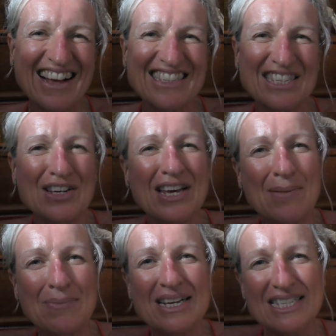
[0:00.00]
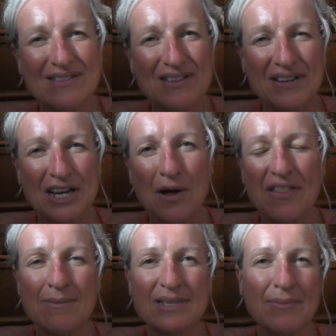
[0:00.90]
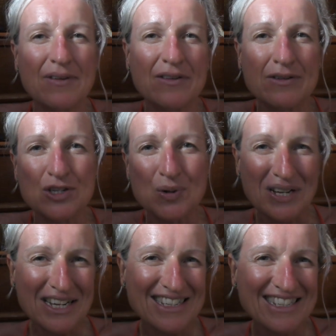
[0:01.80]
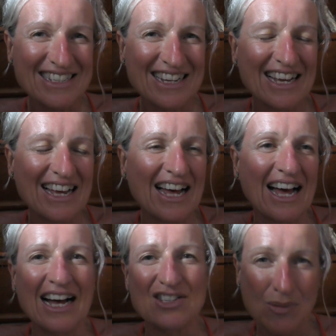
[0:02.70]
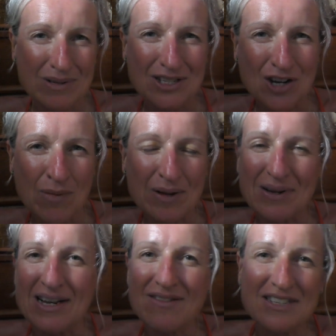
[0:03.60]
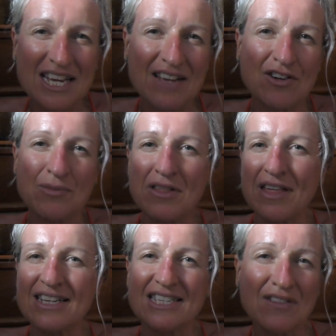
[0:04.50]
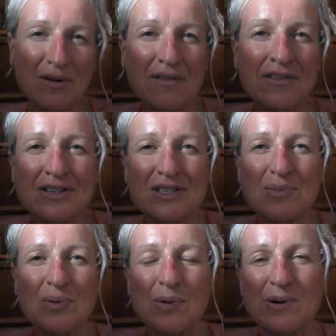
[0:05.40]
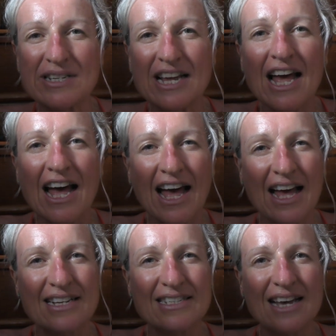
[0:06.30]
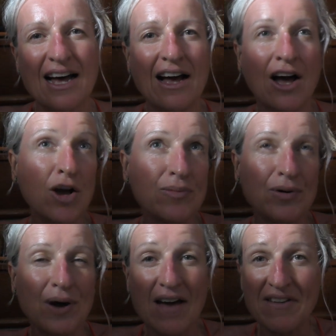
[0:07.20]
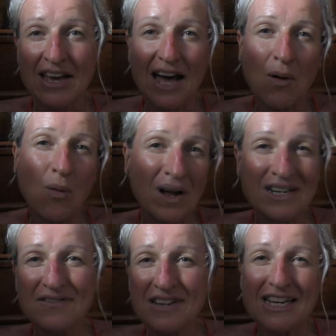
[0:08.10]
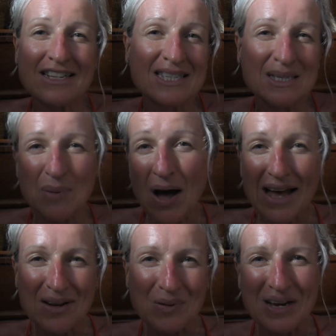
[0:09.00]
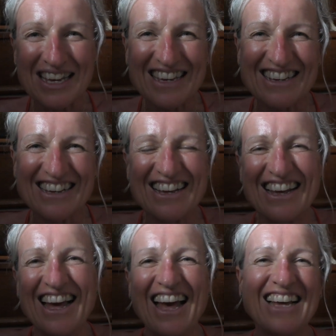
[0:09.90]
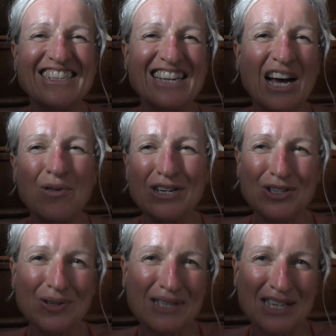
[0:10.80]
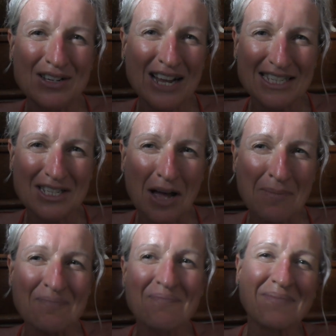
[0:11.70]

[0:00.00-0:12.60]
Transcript: So yeah, please give the video a thumbs up if you enjoyed it. Uh, drop us a comment. We'd love to hear from you. Thanks everyone for your support, and I uh, hope you're having a wonderfully inspired week. And uh, we shall see you next time.